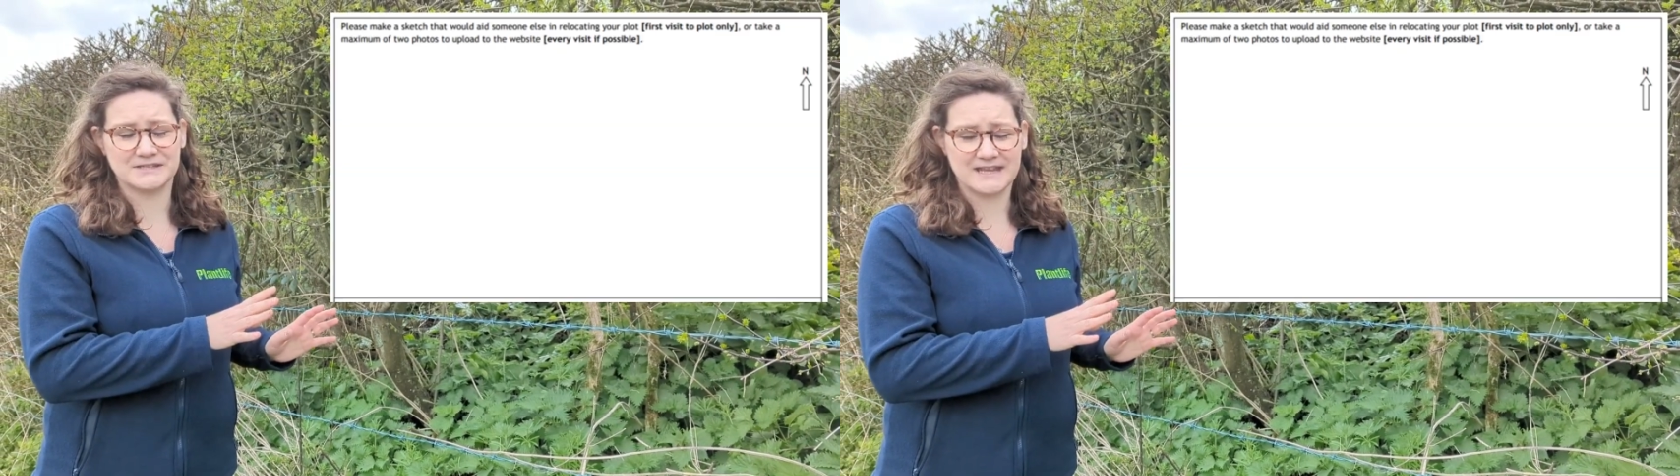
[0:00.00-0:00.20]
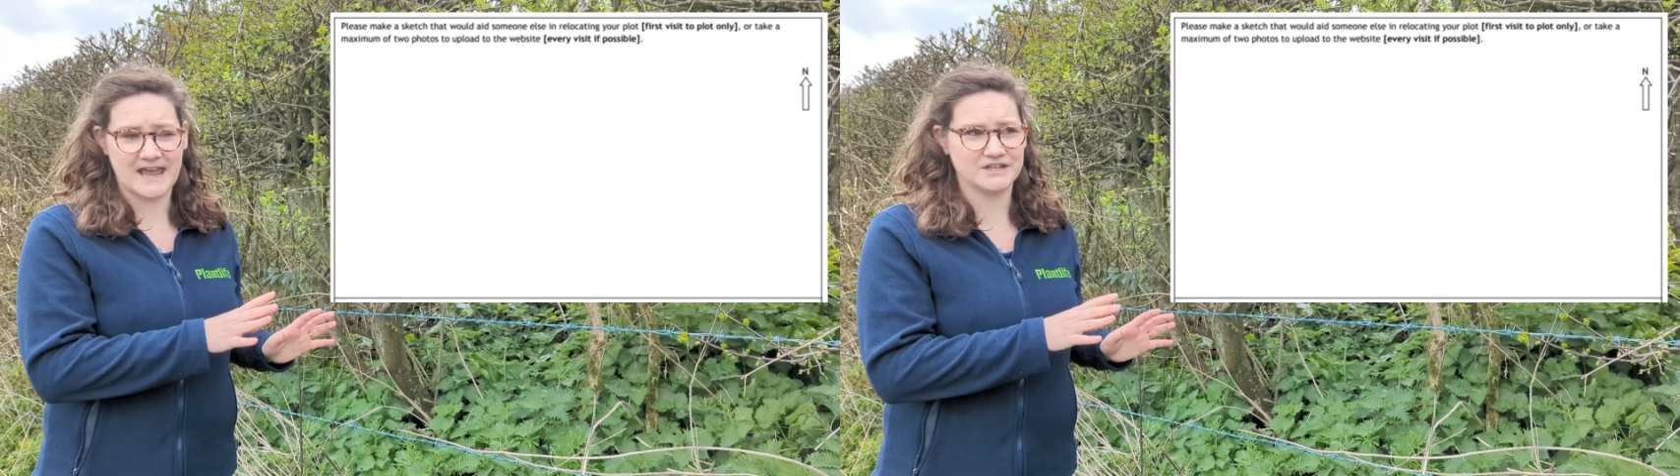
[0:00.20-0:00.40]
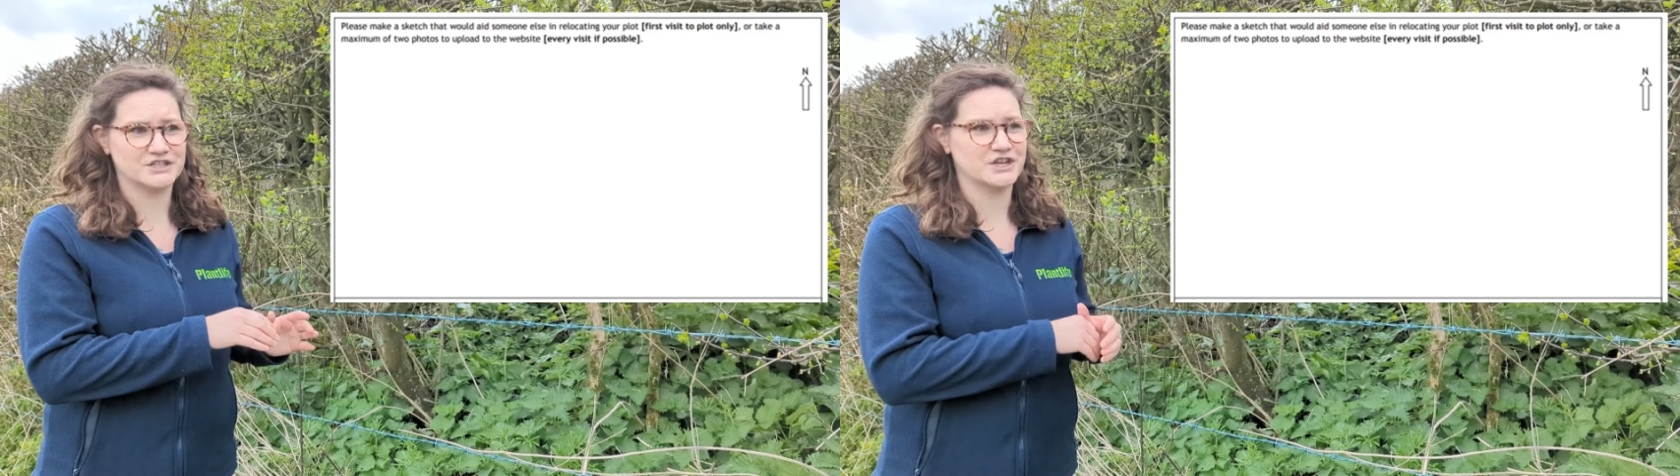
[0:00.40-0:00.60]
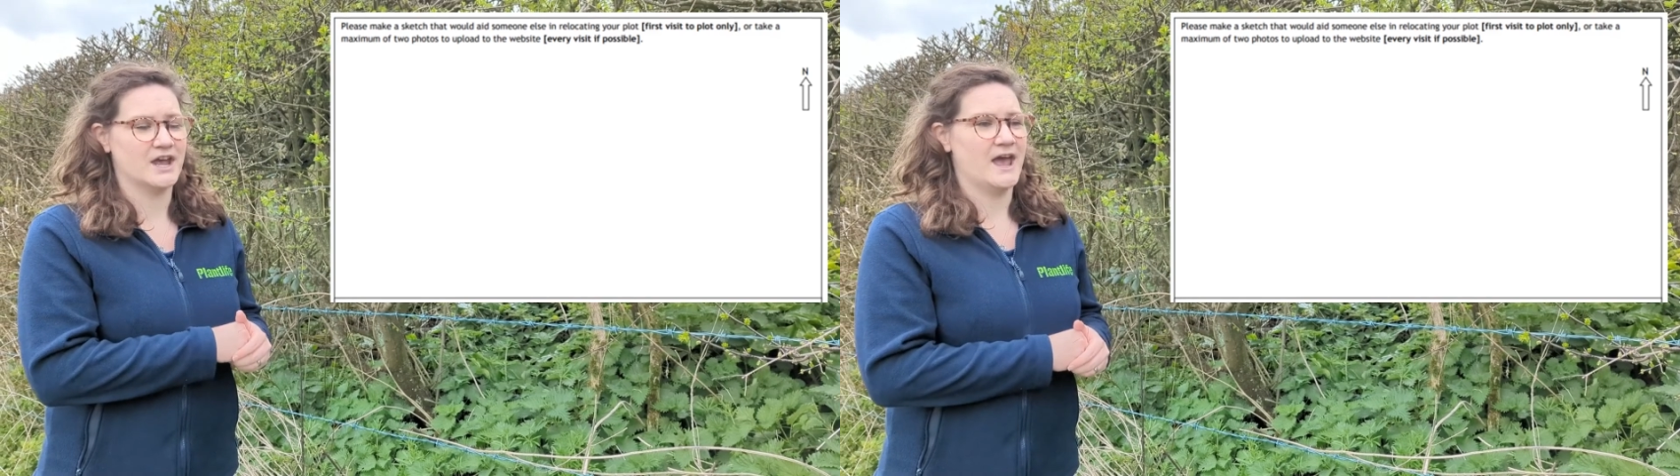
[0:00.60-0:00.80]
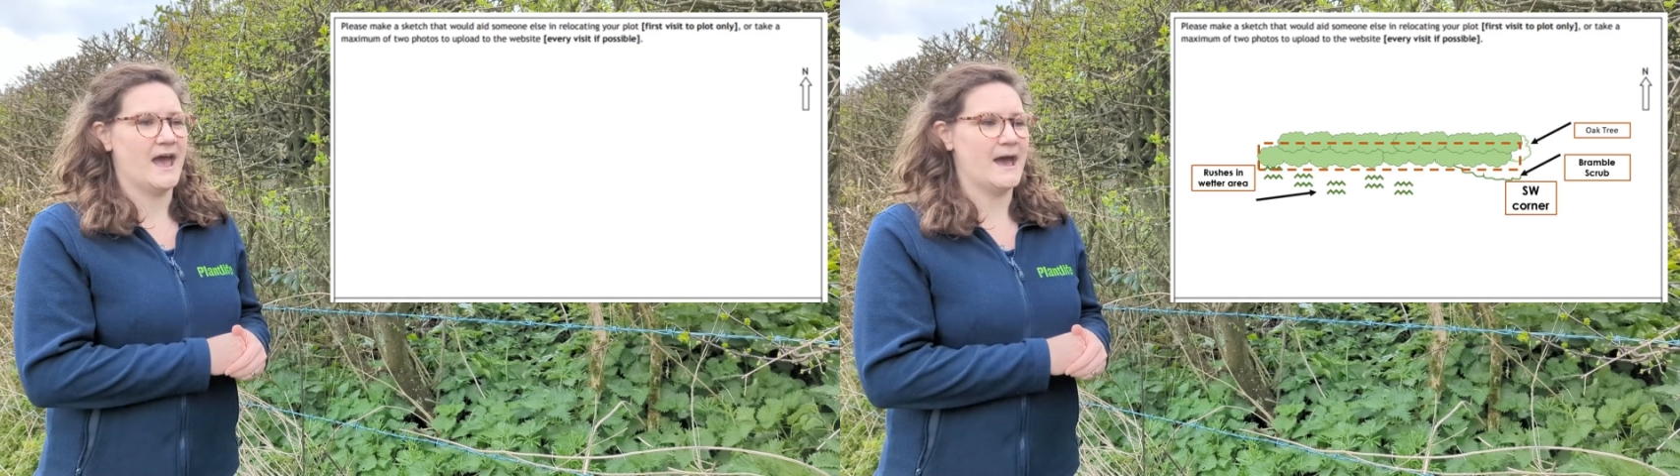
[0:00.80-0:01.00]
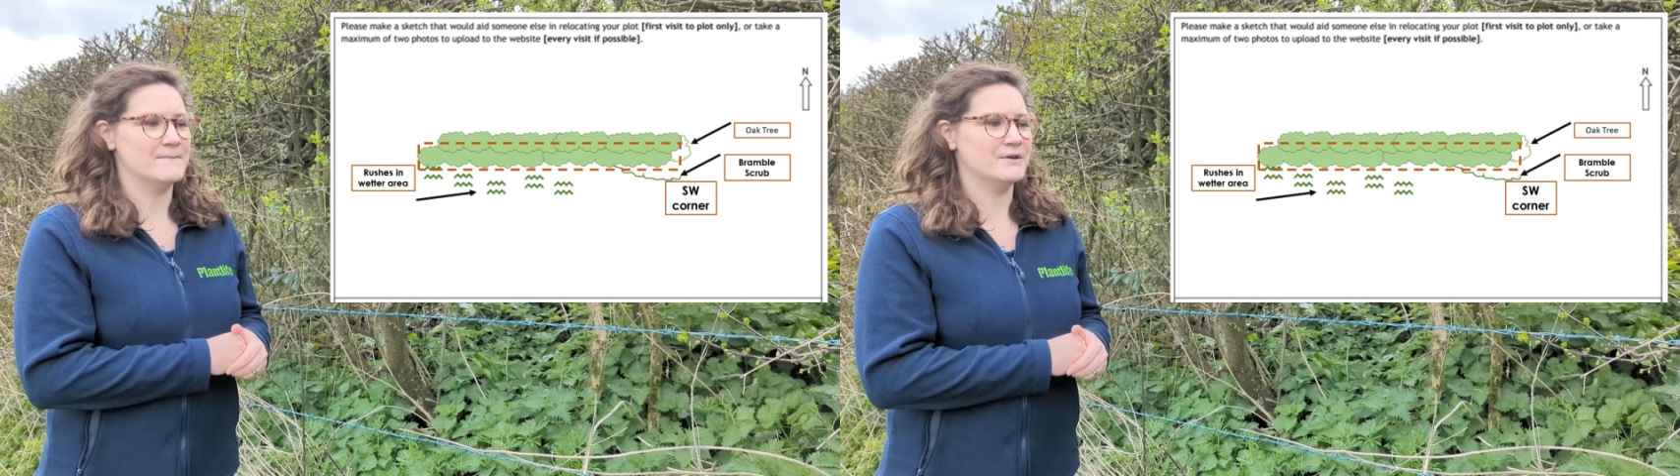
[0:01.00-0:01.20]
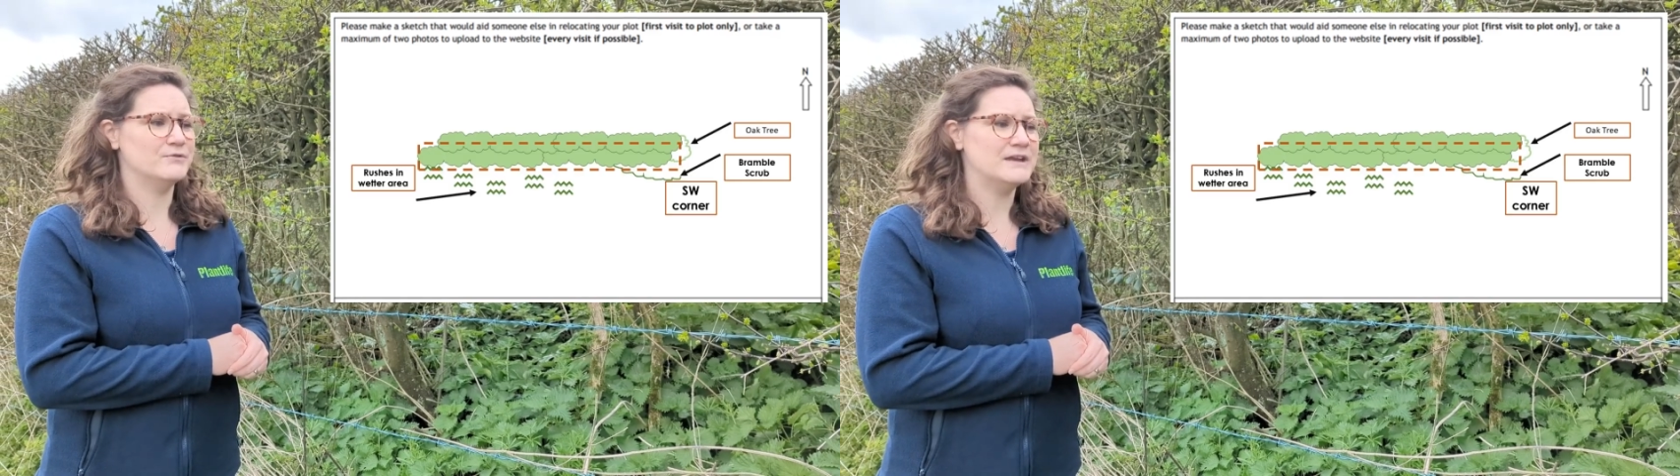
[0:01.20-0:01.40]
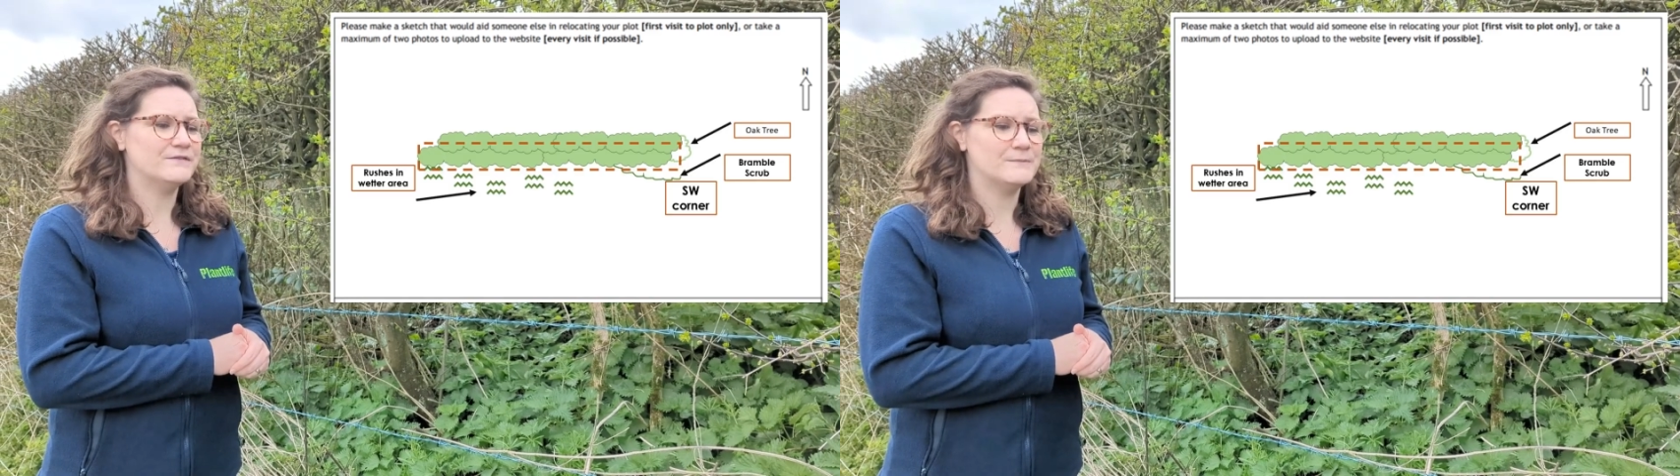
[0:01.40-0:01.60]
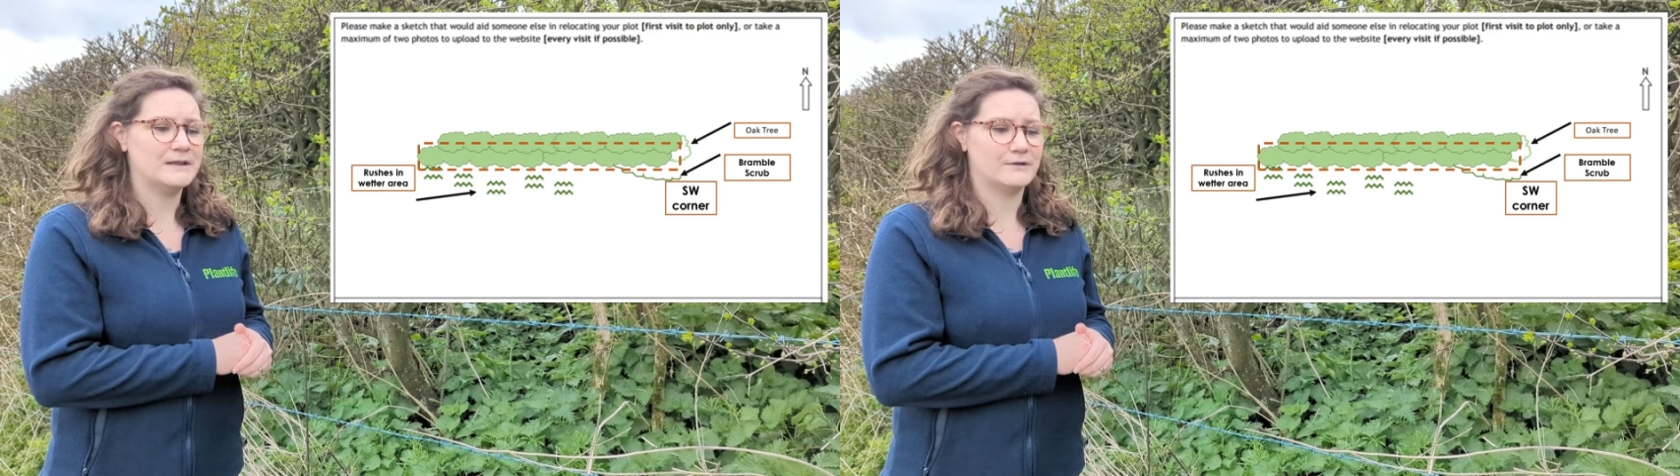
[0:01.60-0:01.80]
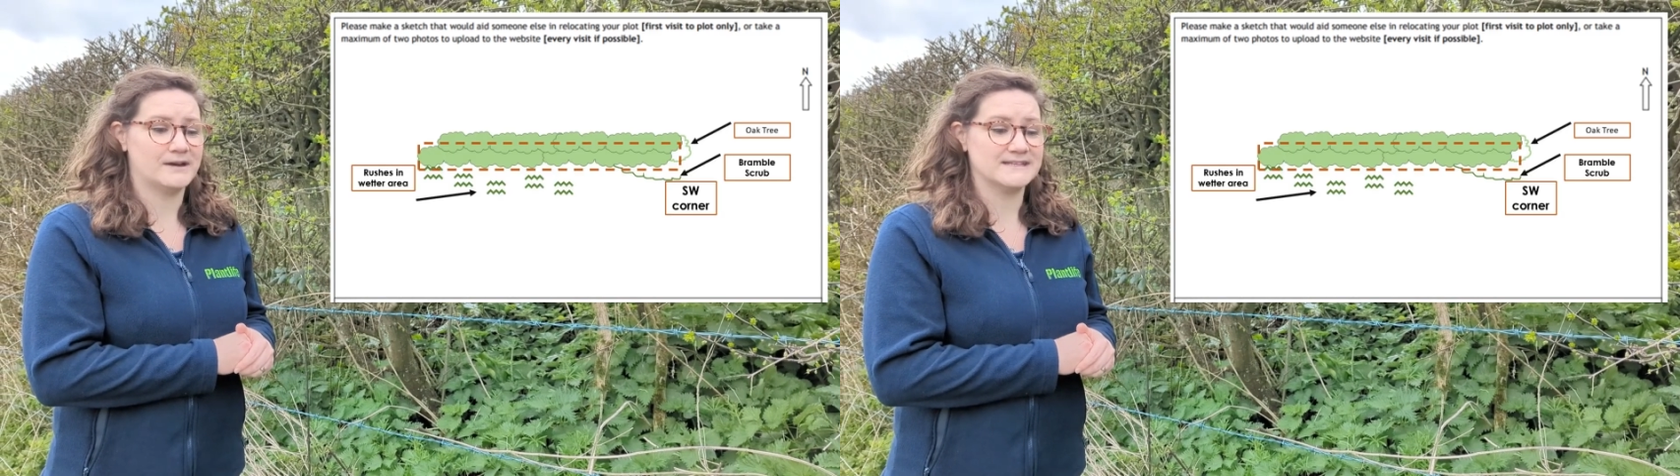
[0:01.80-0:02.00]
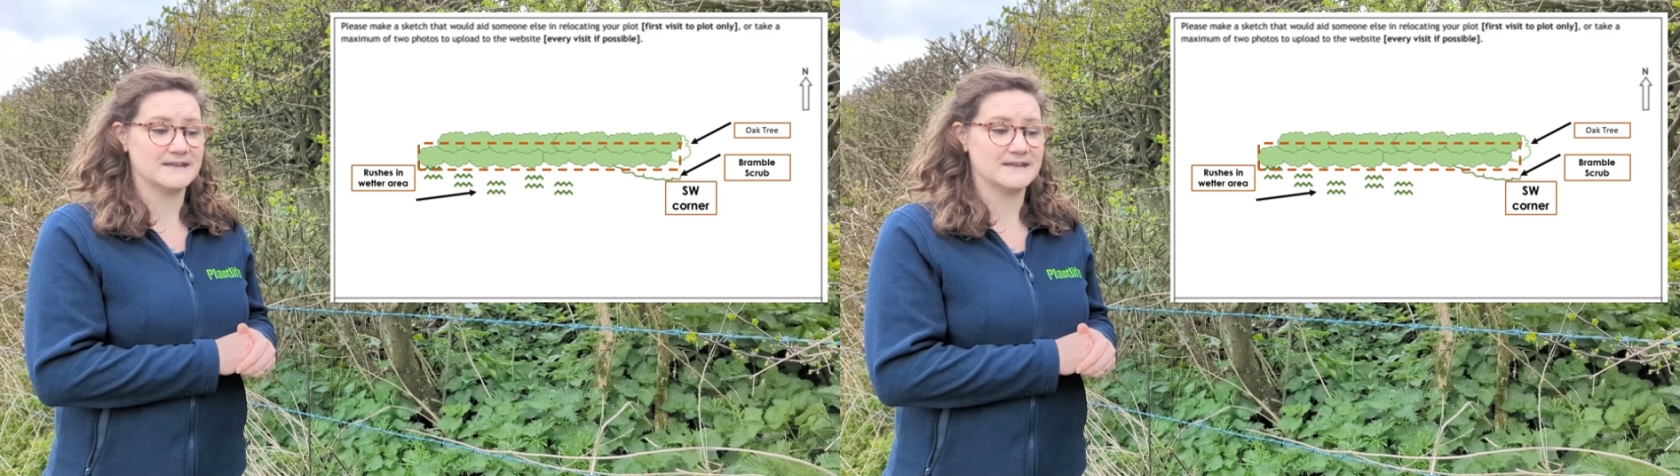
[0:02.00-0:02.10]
sketch, and really familiarise